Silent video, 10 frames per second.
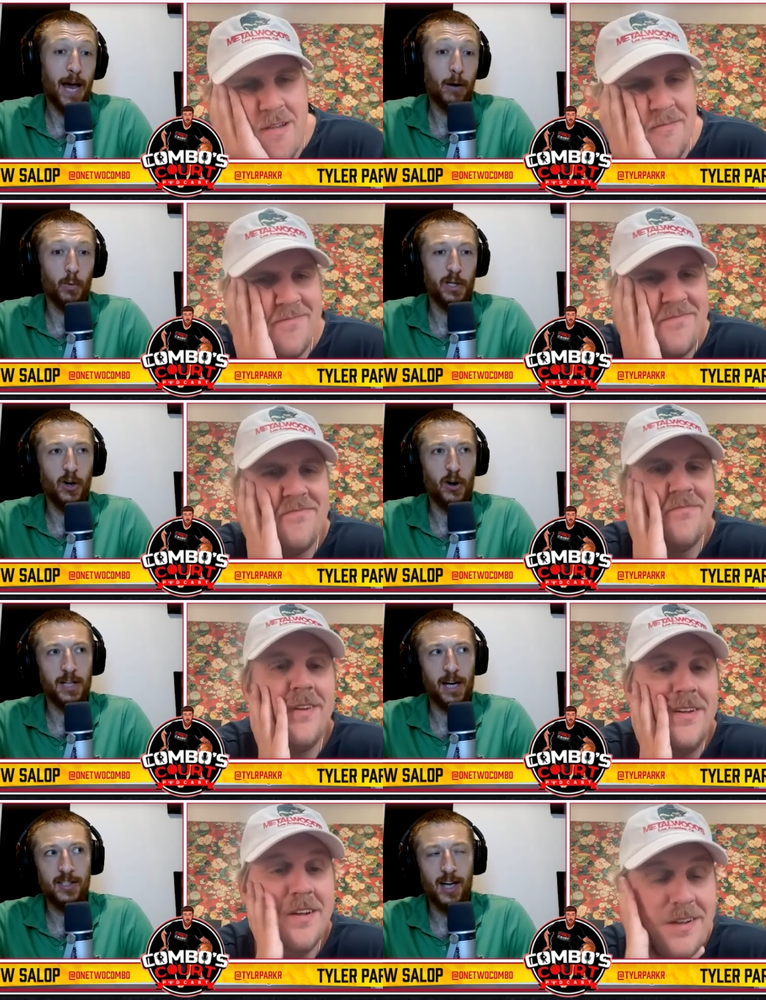Speaker 1: Back when we
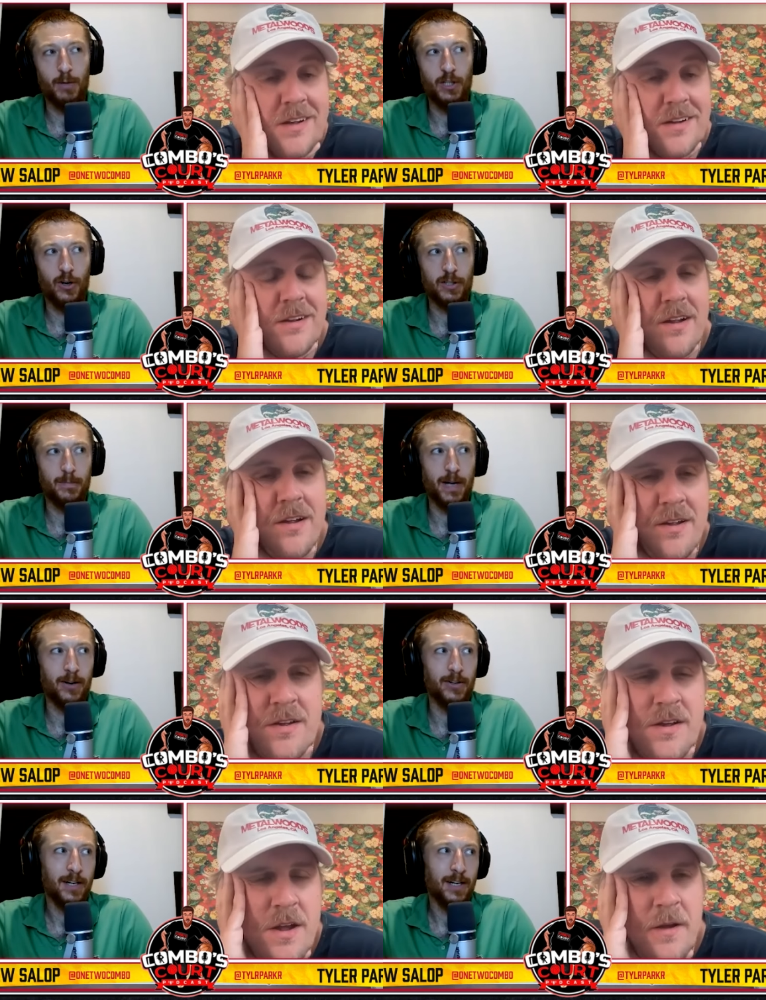talked last time, we talked
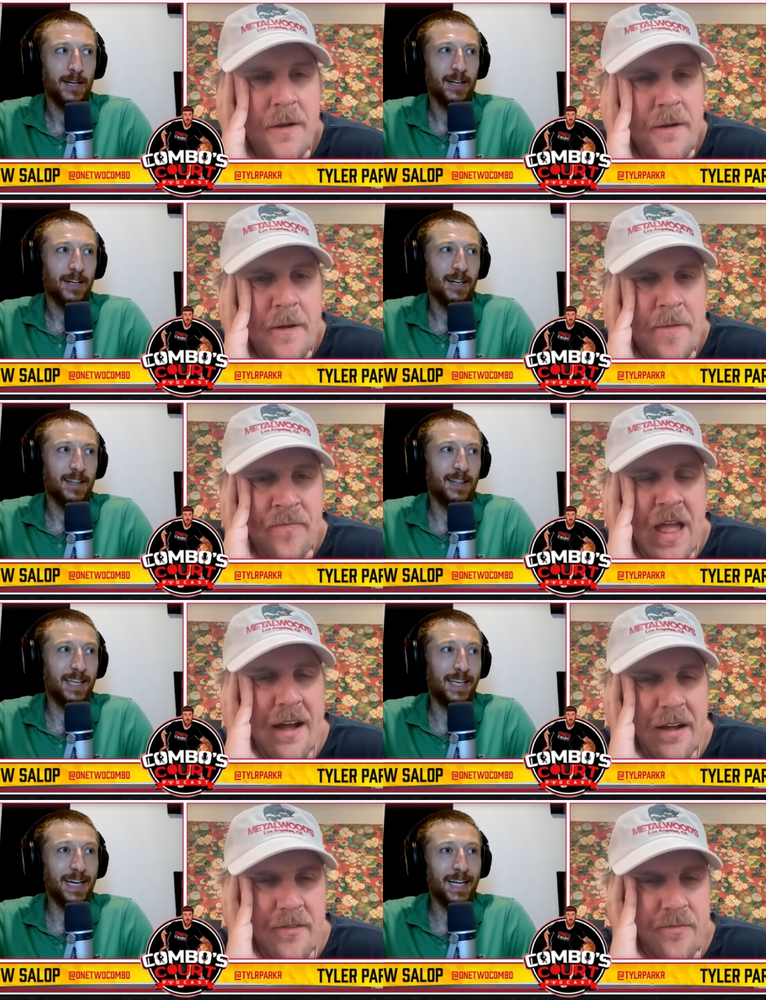about
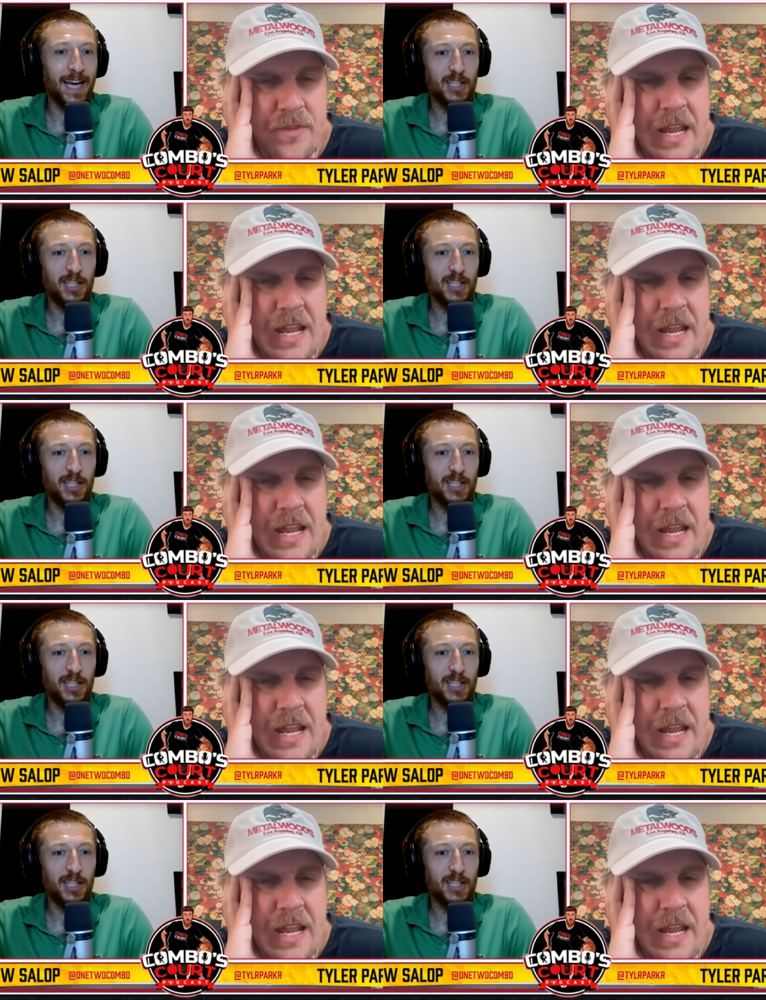the Giddey